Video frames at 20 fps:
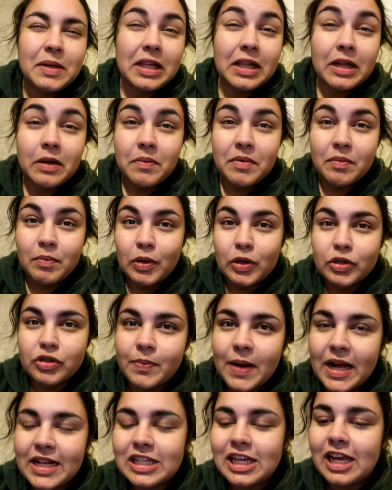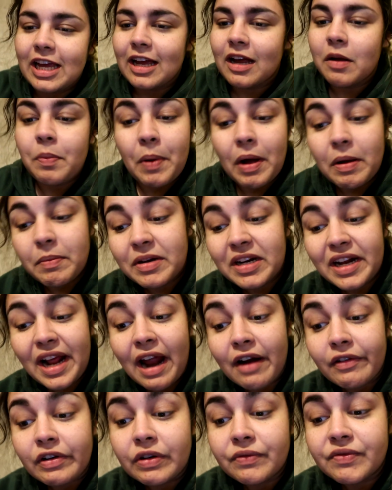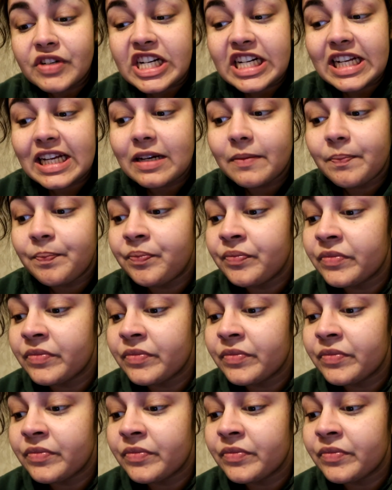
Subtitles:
a little bit more dramatic, but I'm going to carry on reading,